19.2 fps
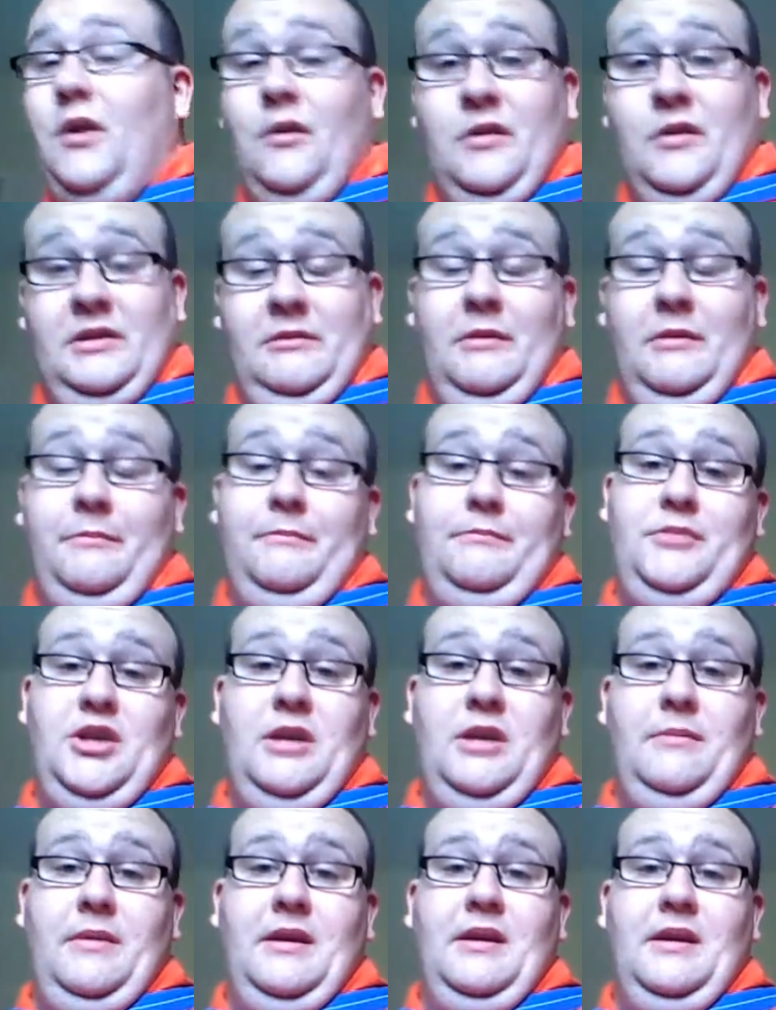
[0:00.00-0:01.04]
Hornswoggle,
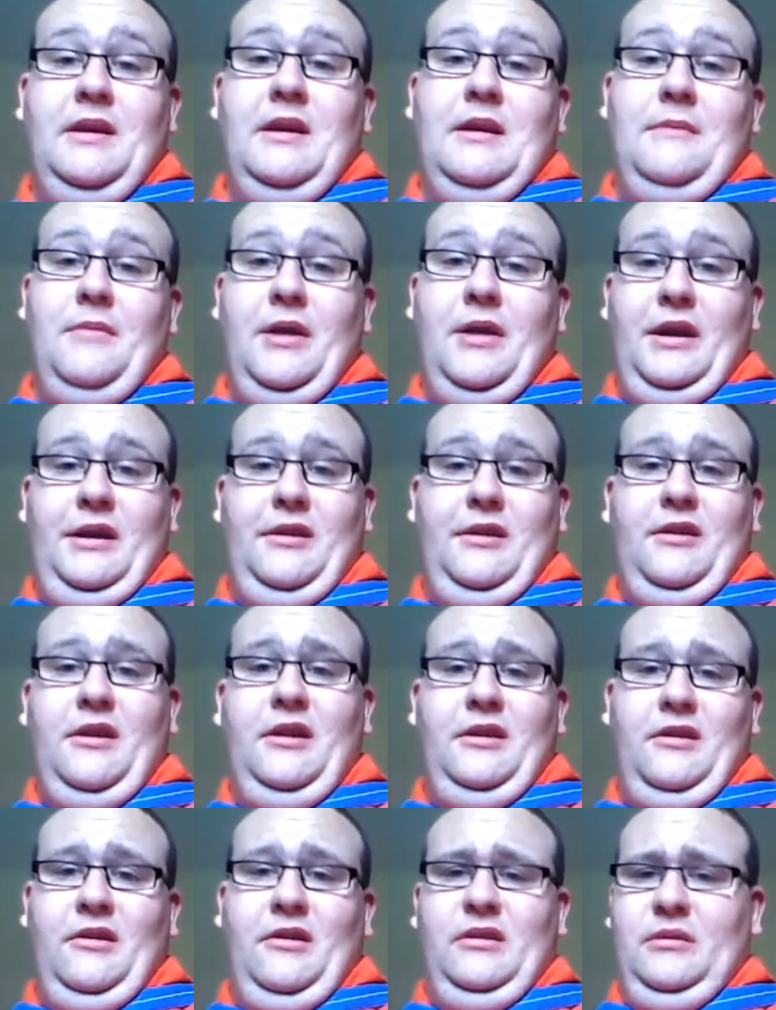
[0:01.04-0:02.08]
GB. Michael
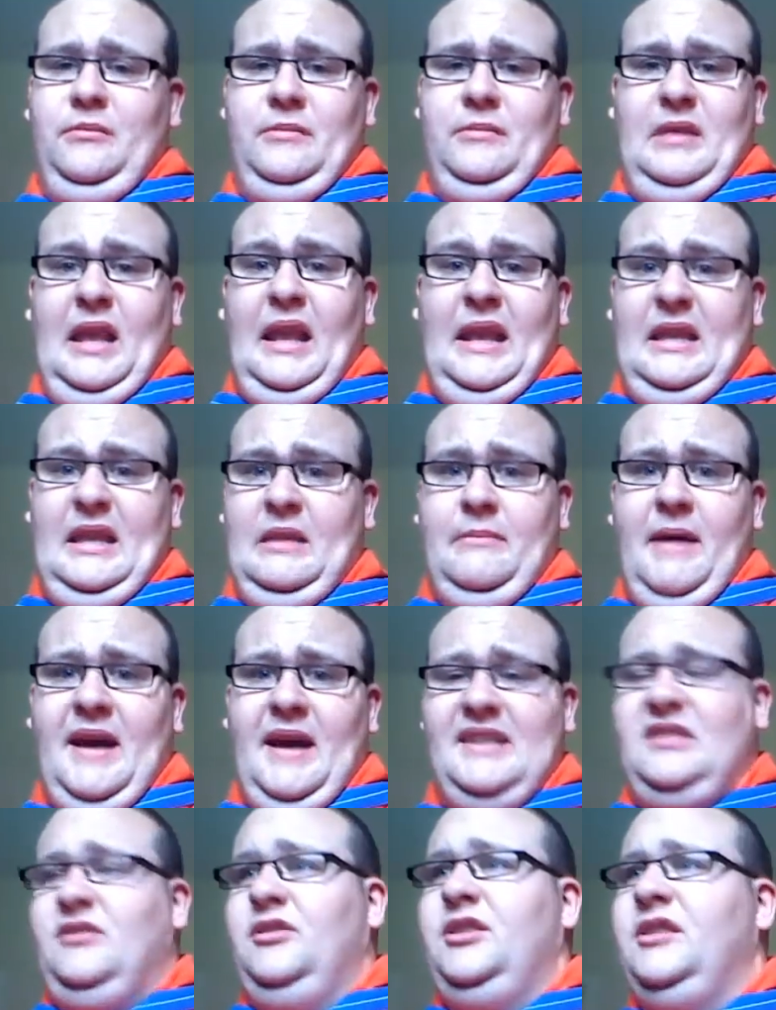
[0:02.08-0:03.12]
Cole called him the little
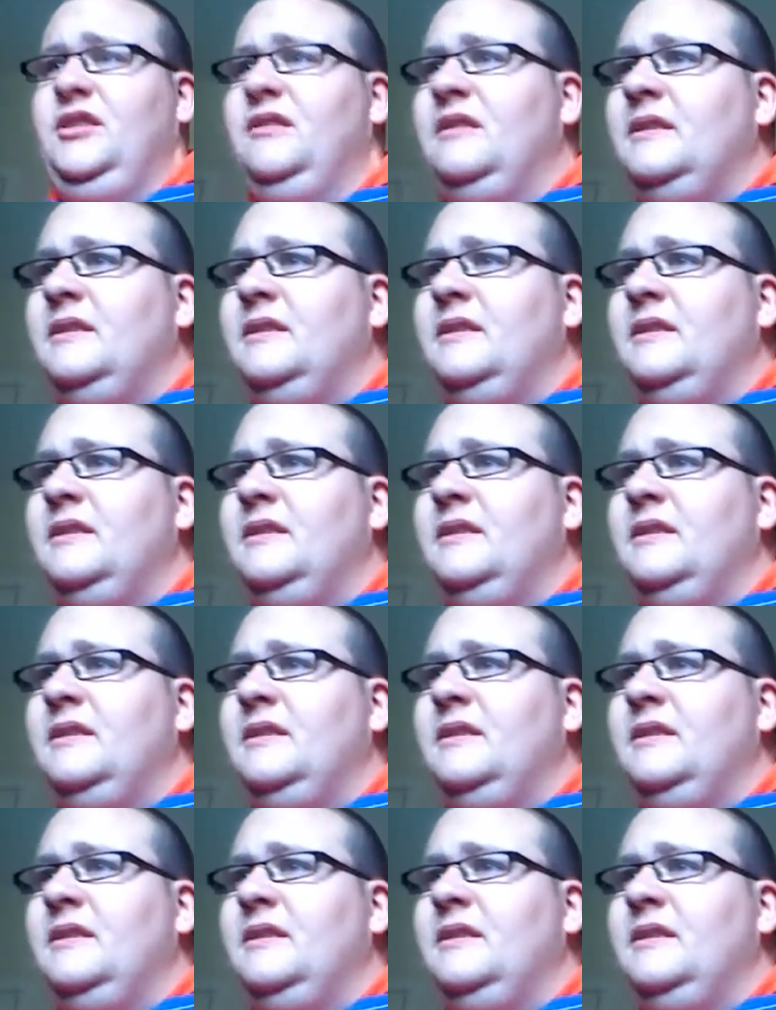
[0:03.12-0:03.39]
bastard.